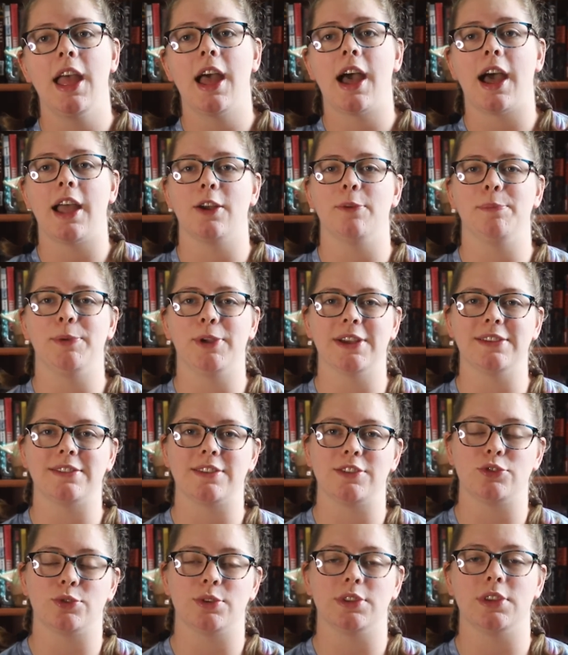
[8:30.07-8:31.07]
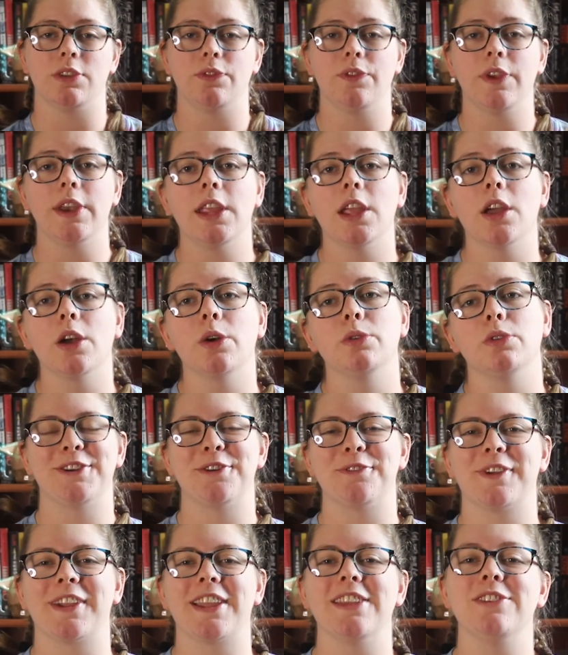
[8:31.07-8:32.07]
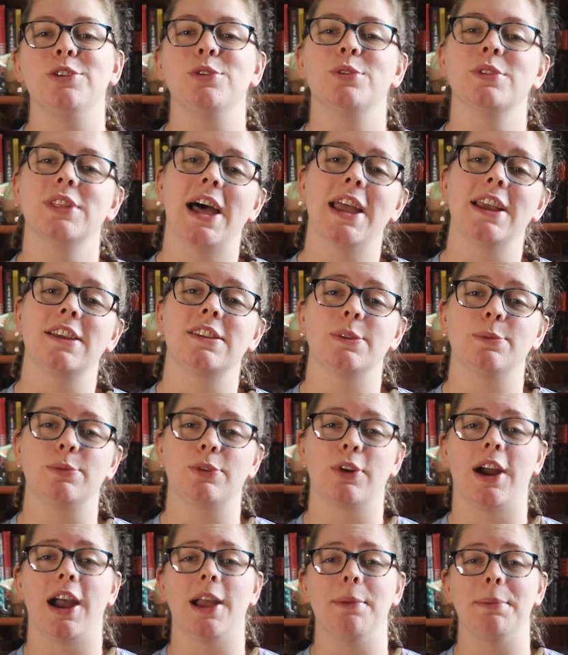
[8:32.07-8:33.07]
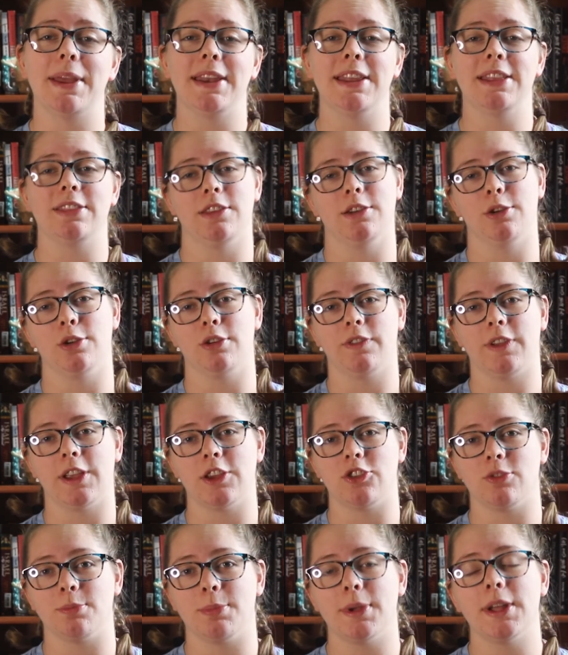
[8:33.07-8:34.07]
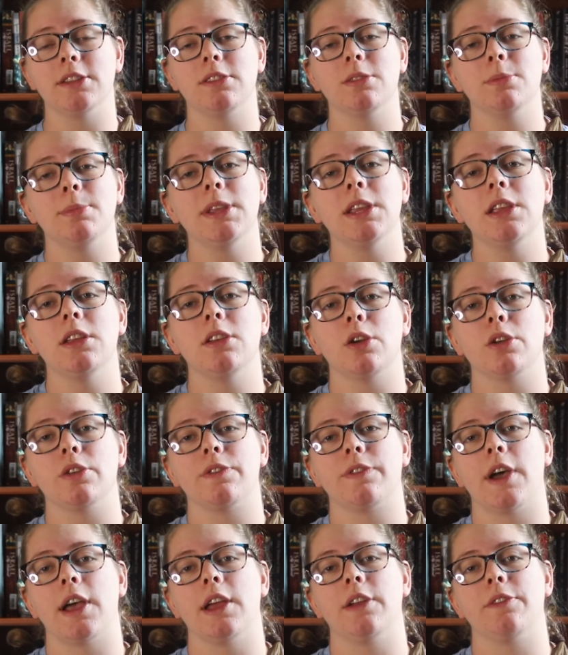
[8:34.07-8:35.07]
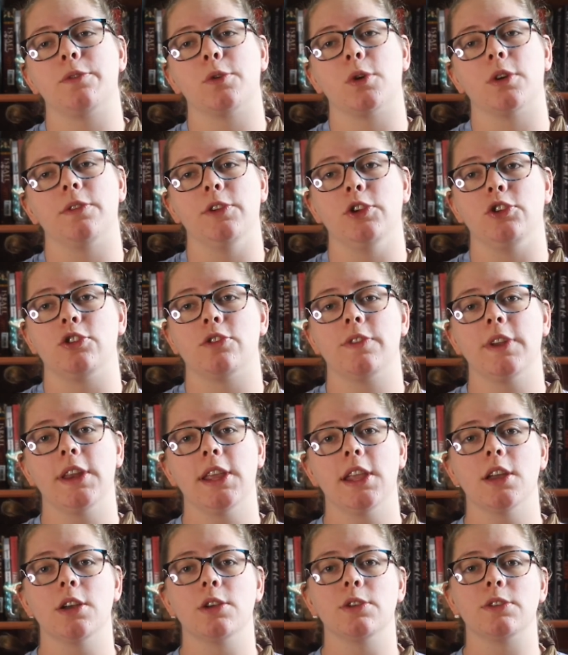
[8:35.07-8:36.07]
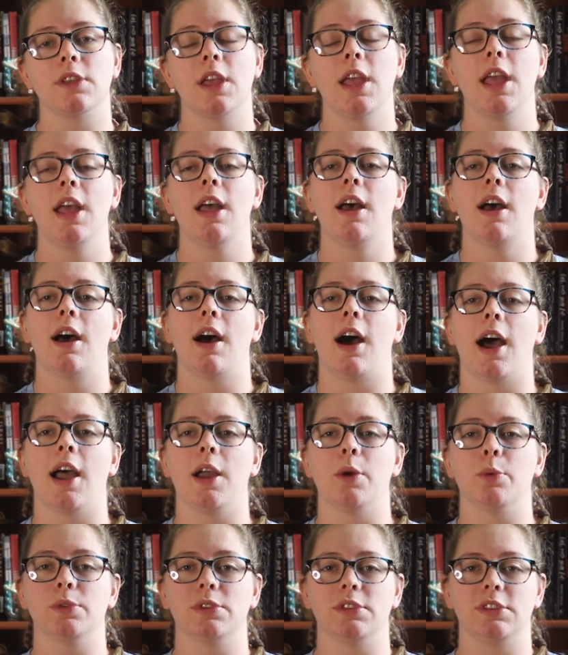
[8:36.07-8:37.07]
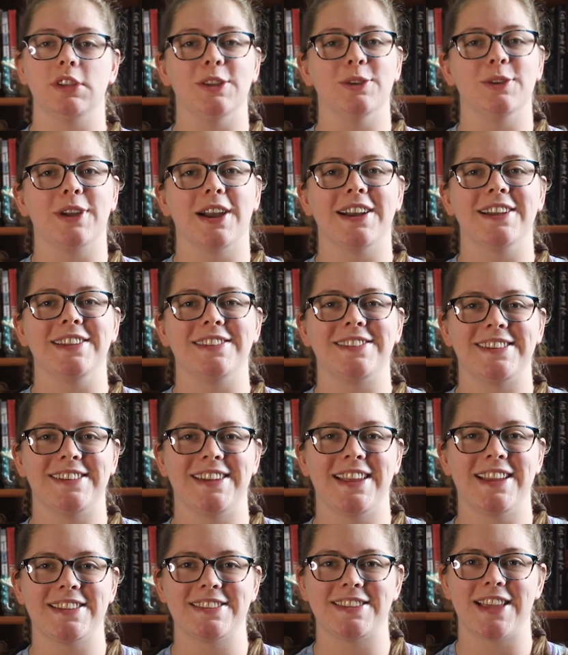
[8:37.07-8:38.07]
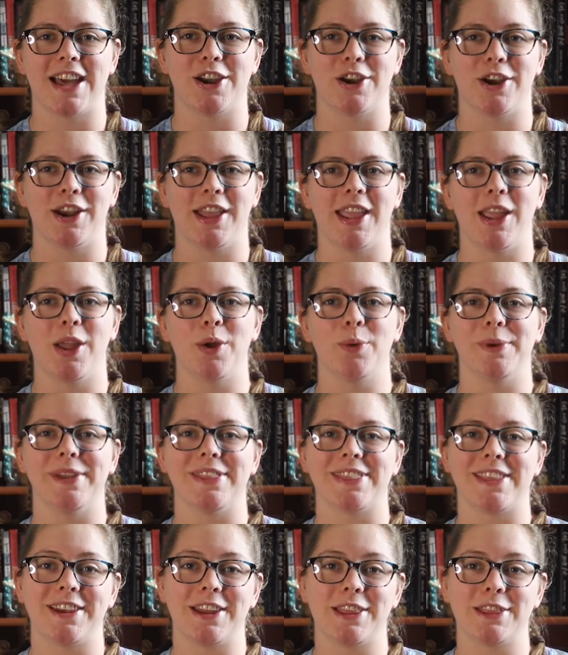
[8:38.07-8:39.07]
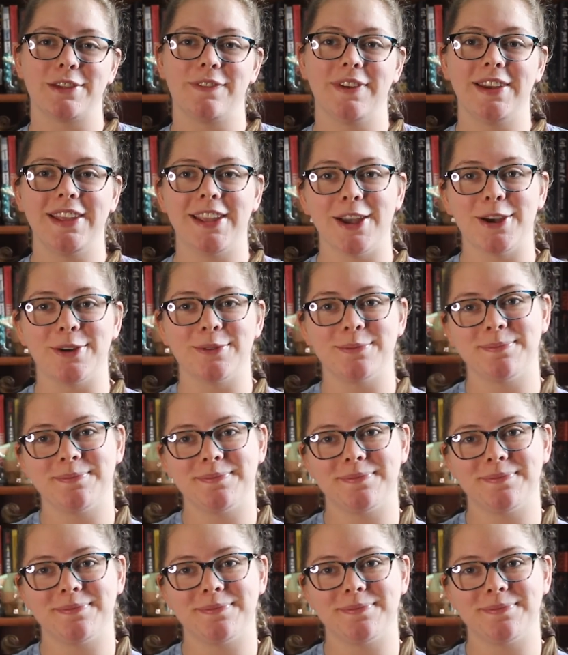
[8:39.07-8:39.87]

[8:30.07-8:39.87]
I hope you guys enjoyed this video. Don't forget to like, subscribe, and hit the notification bell to be notified for future videos. I will see you guys next Saturday with another video.